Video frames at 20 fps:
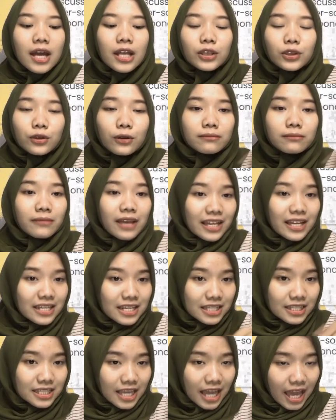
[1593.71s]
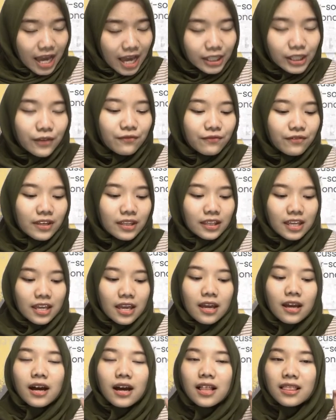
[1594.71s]
To make this
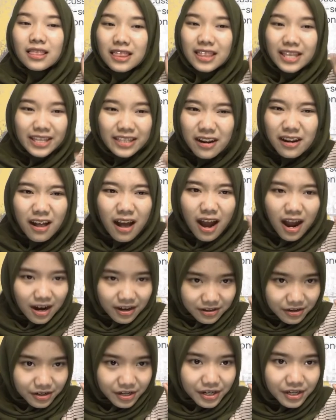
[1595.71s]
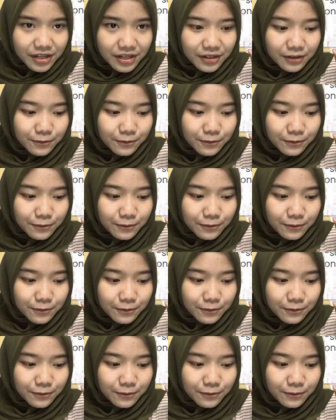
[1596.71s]
activity a little harder,